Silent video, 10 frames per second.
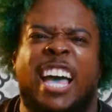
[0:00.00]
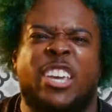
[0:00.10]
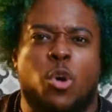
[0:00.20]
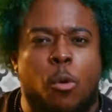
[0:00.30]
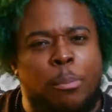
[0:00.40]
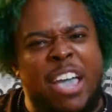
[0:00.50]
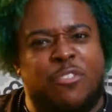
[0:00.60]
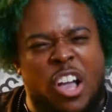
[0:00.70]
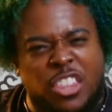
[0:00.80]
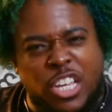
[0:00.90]
How you gonna pay
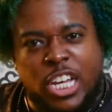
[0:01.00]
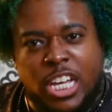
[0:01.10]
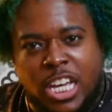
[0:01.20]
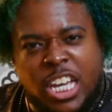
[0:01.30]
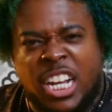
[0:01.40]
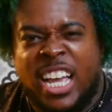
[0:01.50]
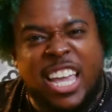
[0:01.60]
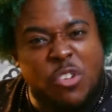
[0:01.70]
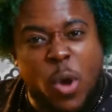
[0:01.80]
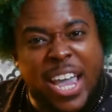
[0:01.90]
for all the good good
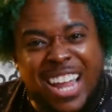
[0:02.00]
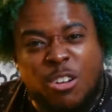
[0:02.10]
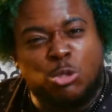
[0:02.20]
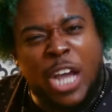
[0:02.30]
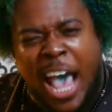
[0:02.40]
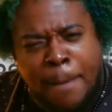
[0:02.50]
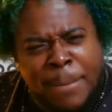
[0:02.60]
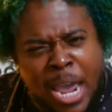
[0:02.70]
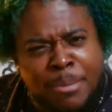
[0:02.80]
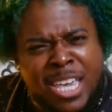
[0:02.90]
you ain't got no job,
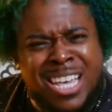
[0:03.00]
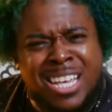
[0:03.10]
baby.